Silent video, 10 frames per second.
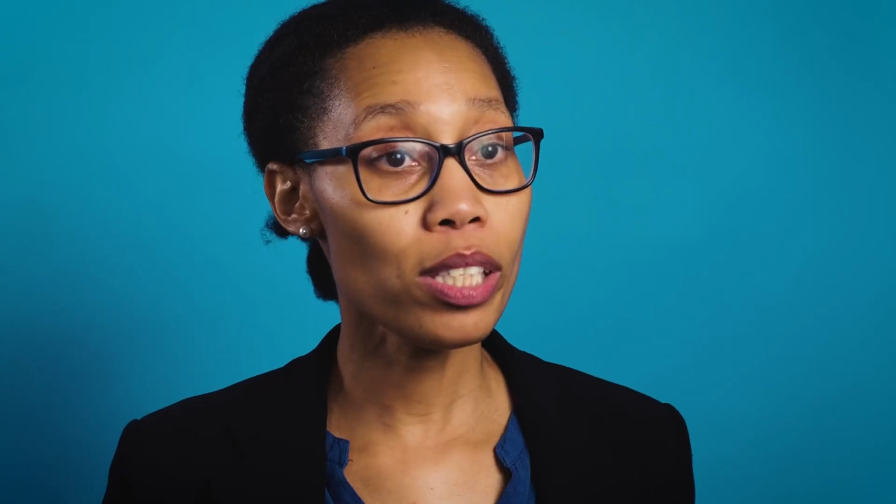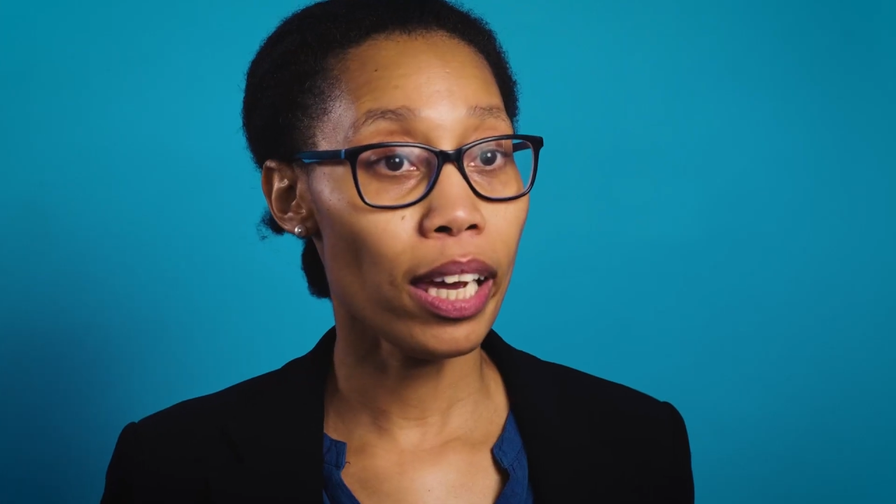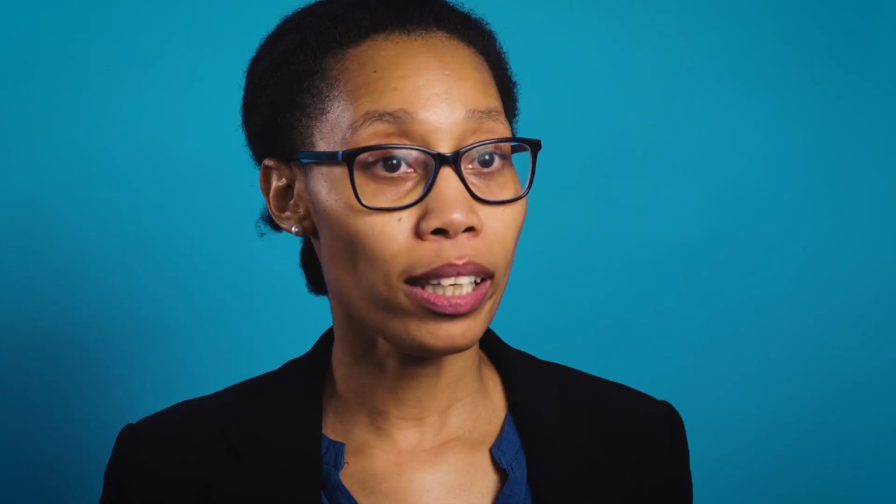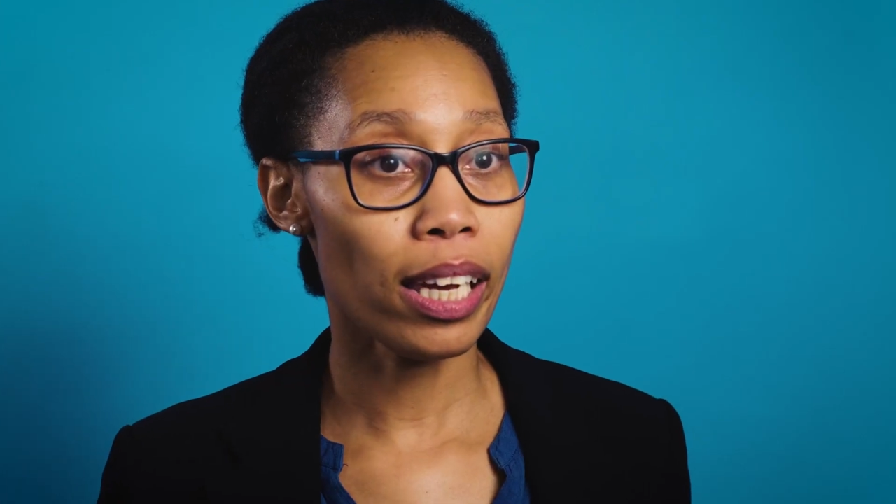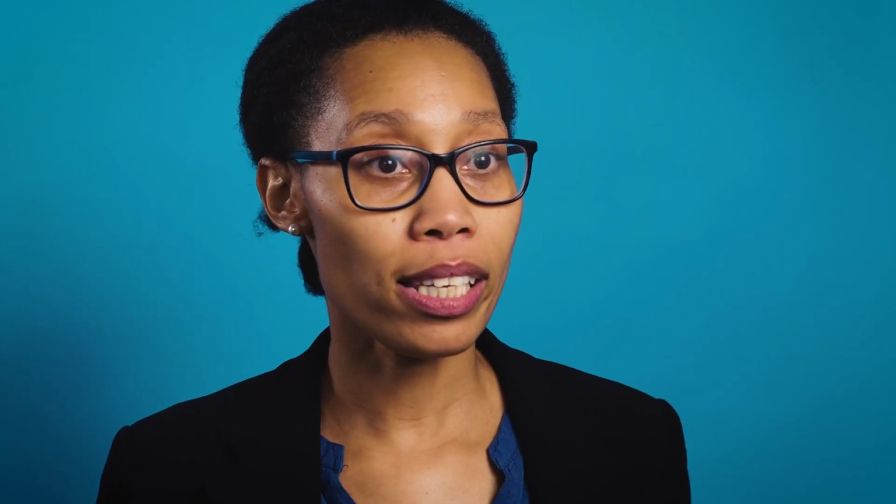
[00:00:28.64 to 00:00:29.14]

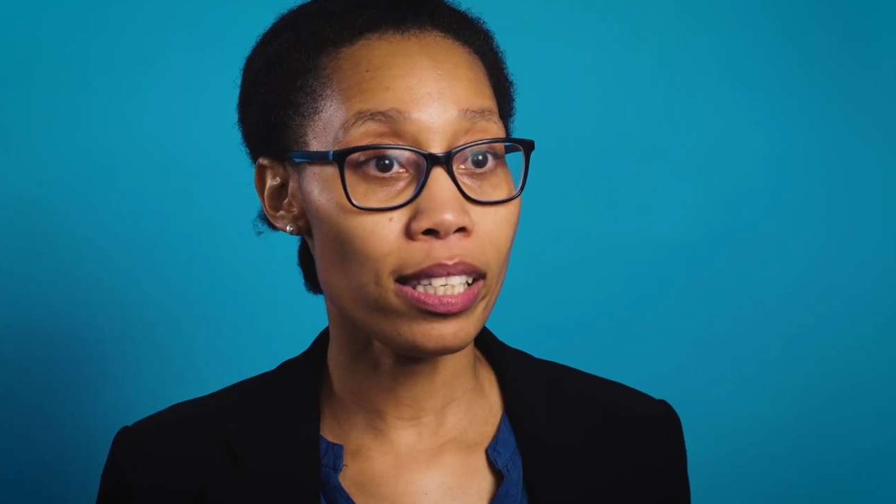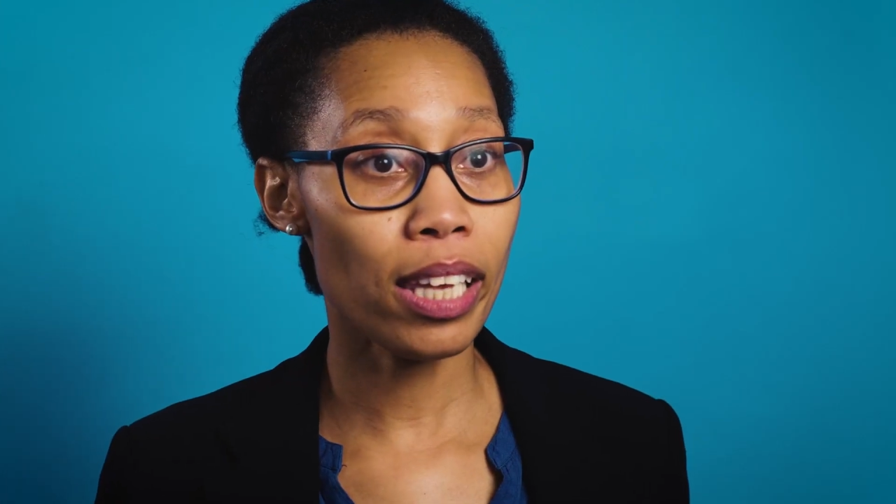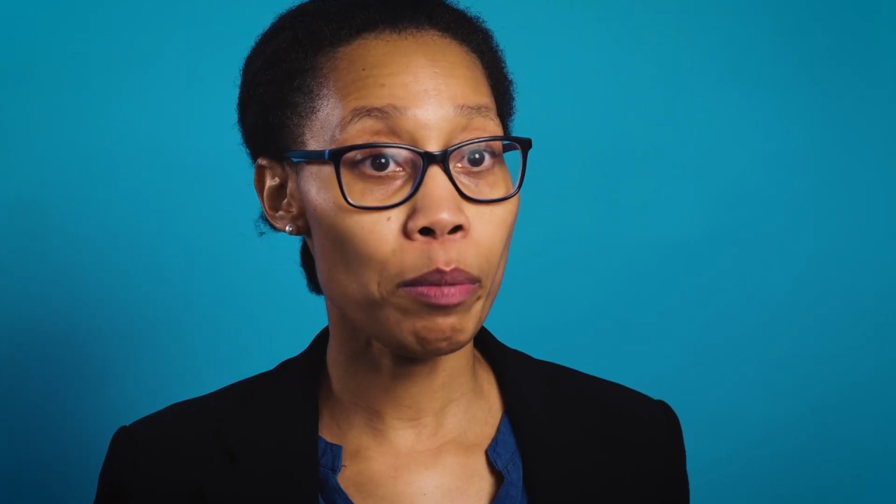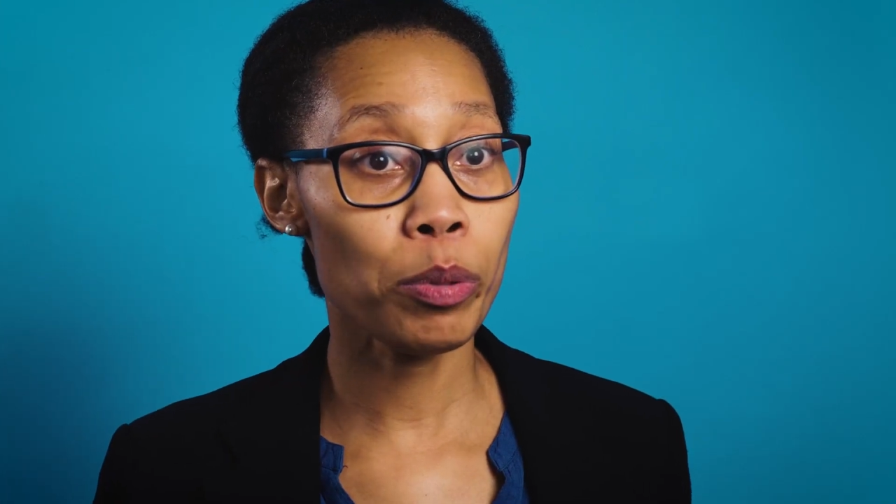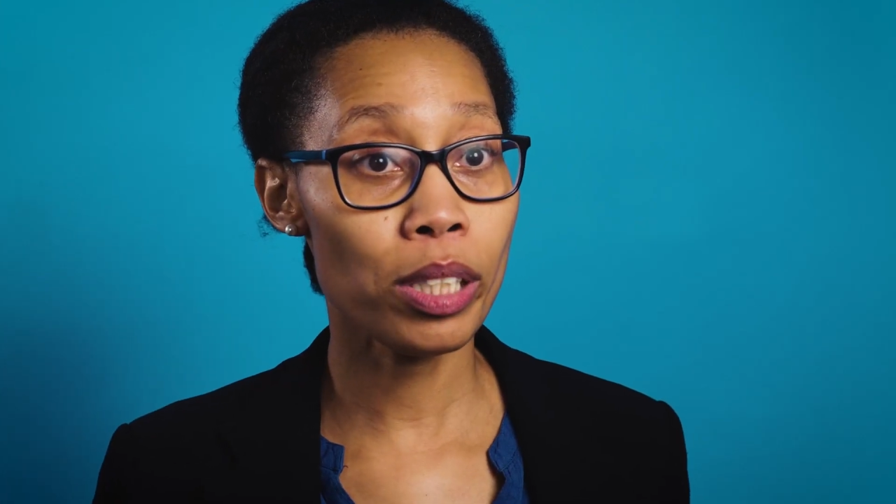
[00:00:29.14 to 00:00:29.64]
10 has
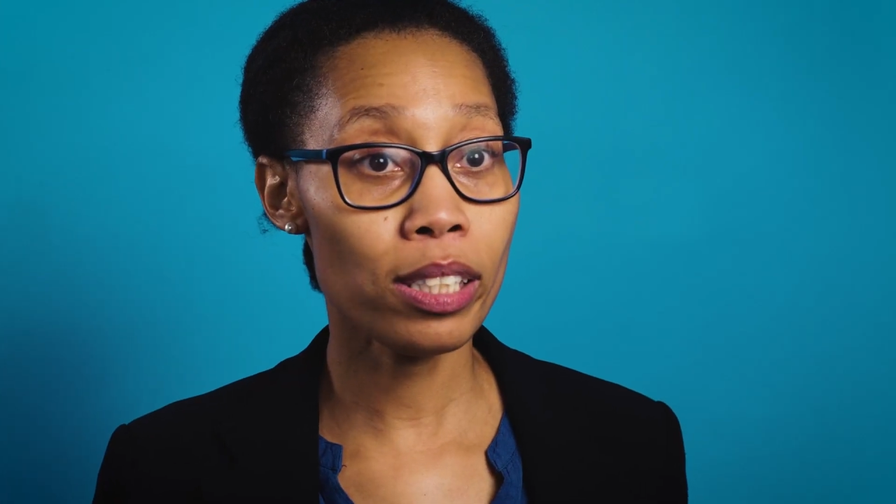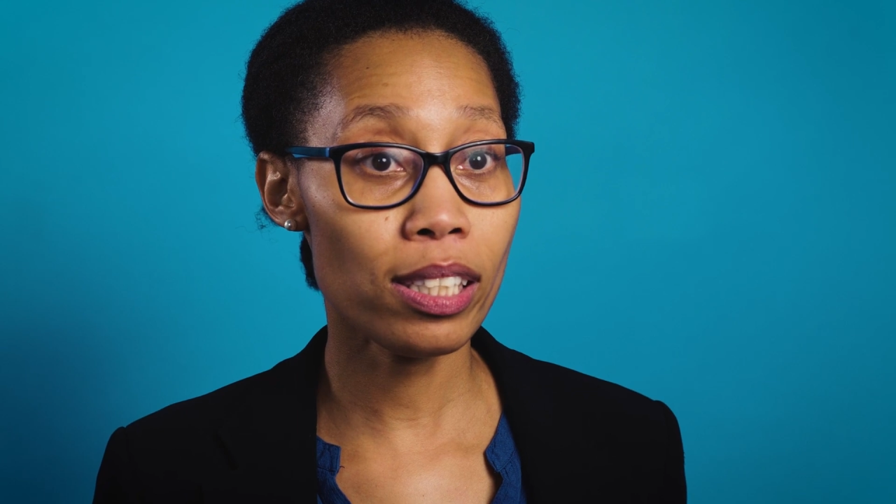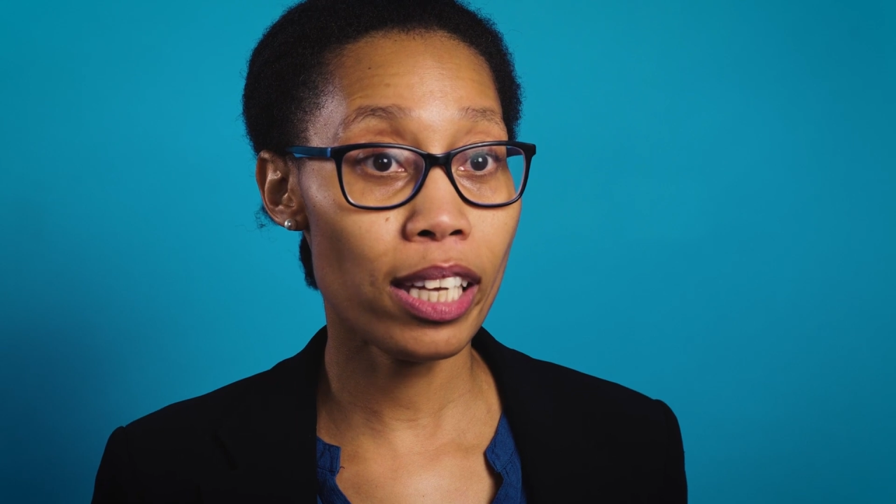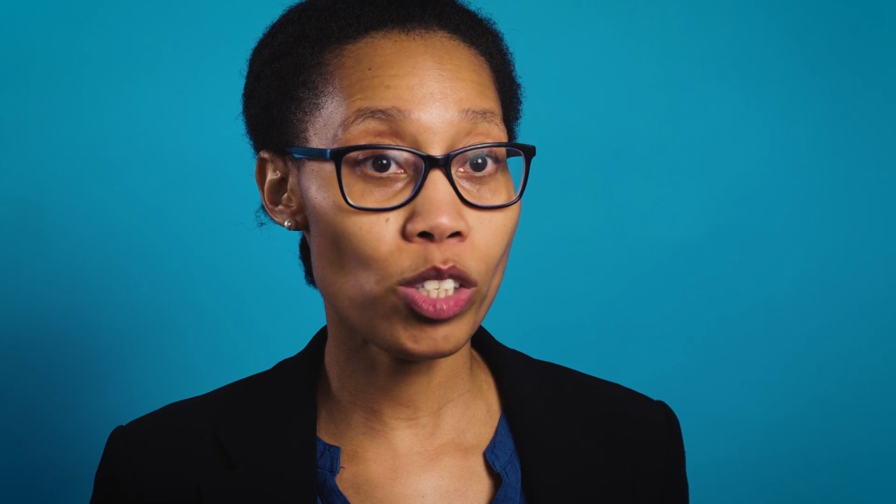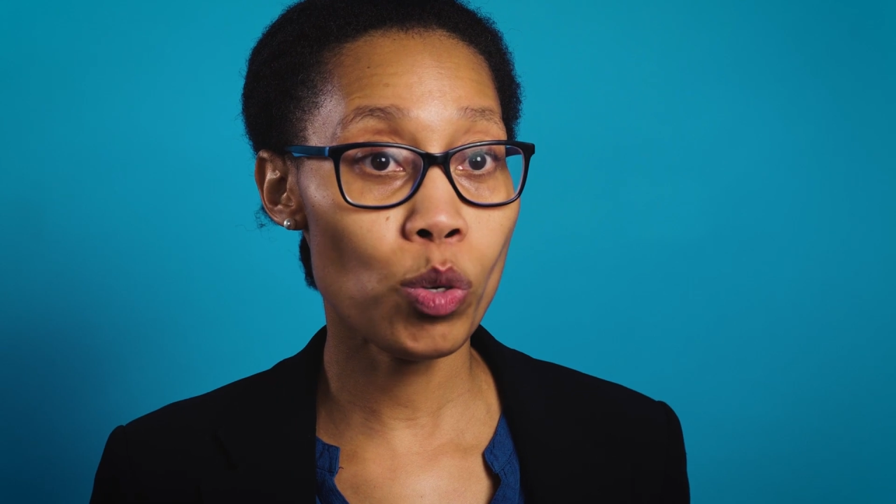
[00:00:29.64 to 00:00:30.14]
enabled
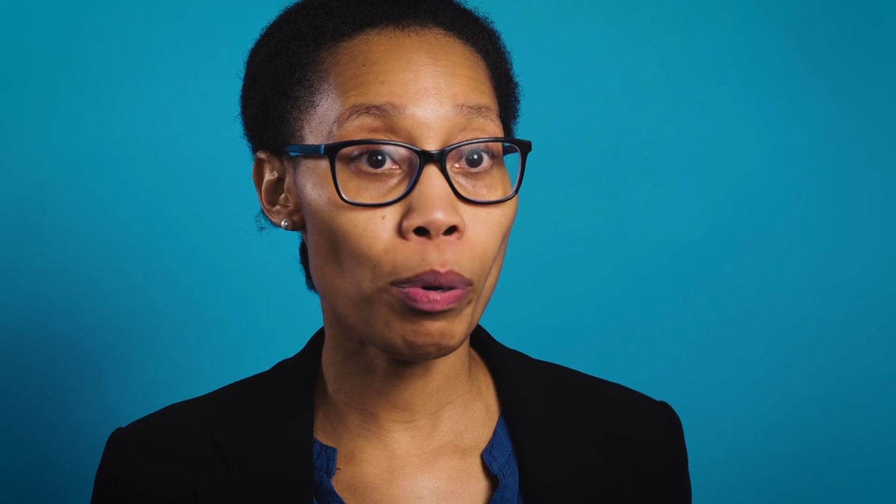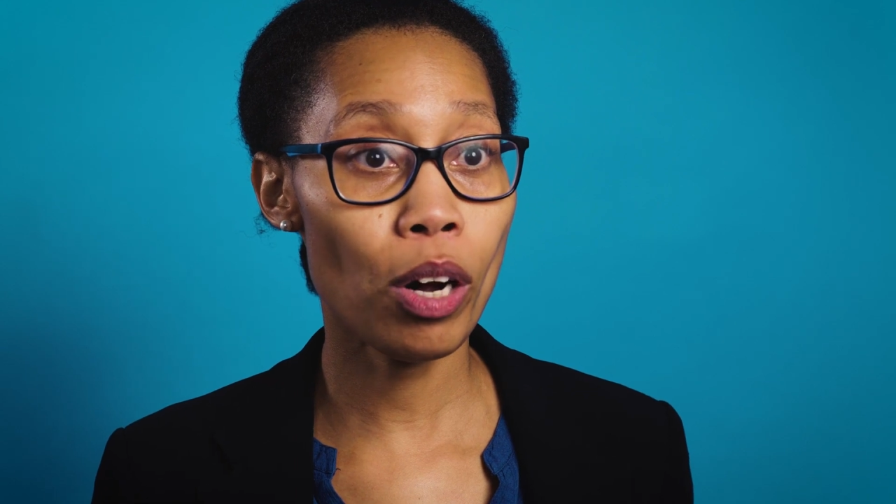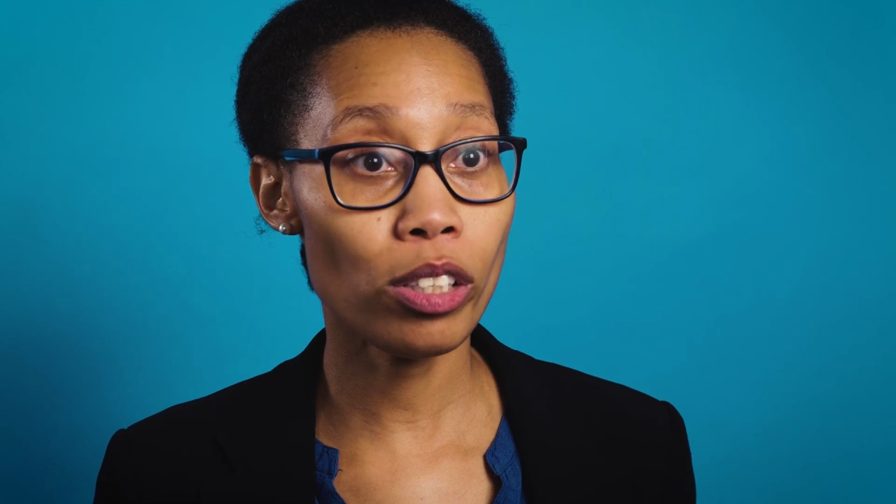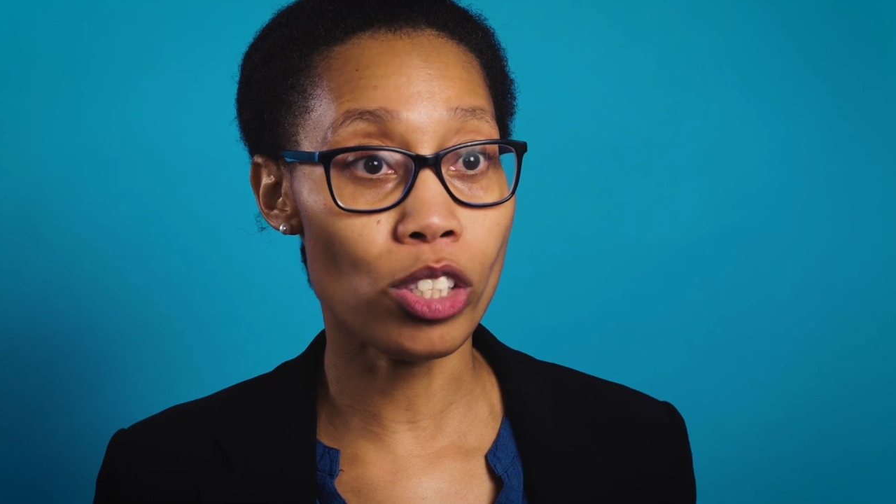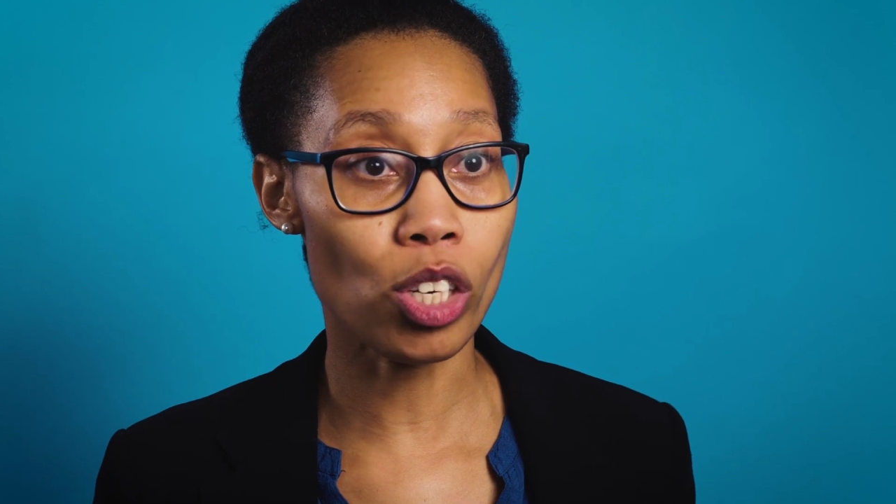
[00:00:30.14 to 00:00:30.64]
international
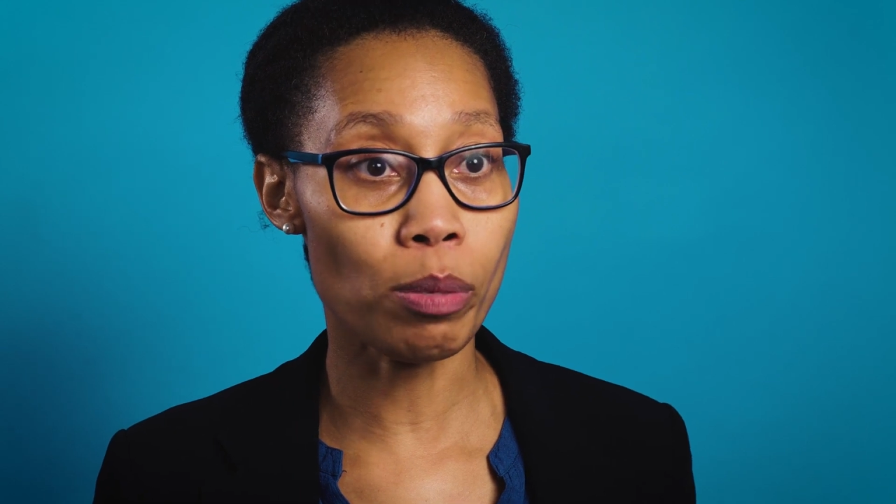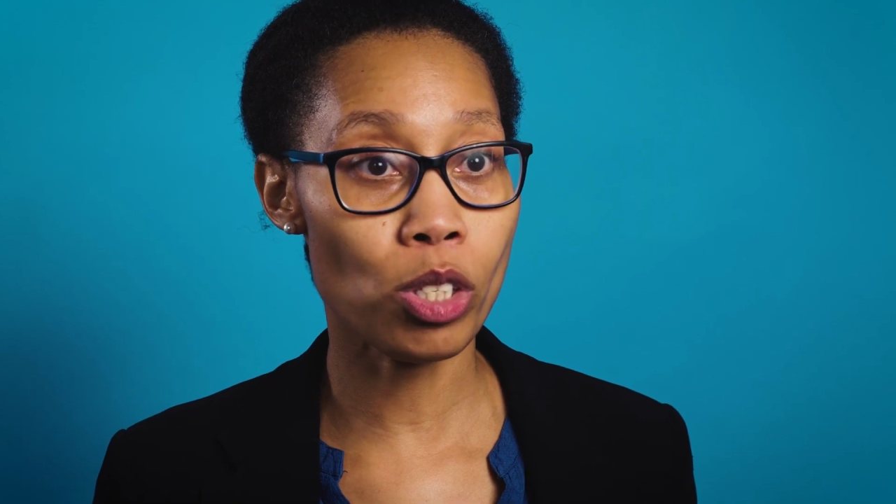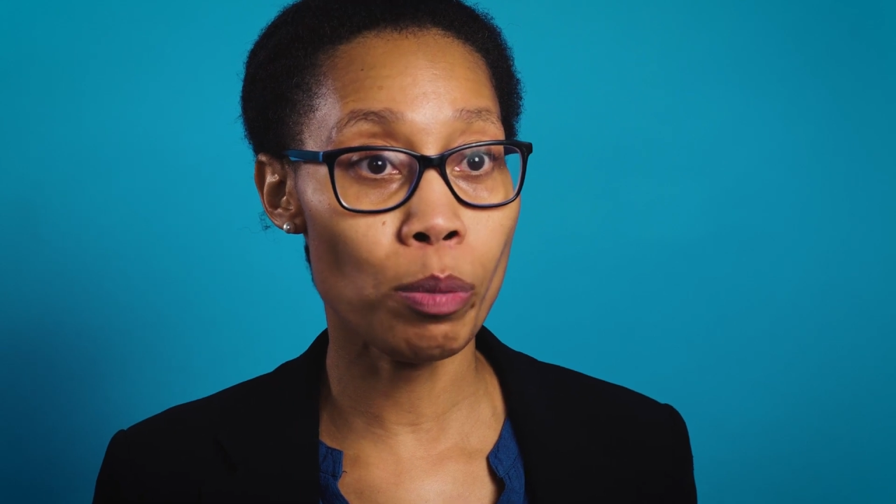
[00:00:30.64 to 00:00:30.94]
partnerships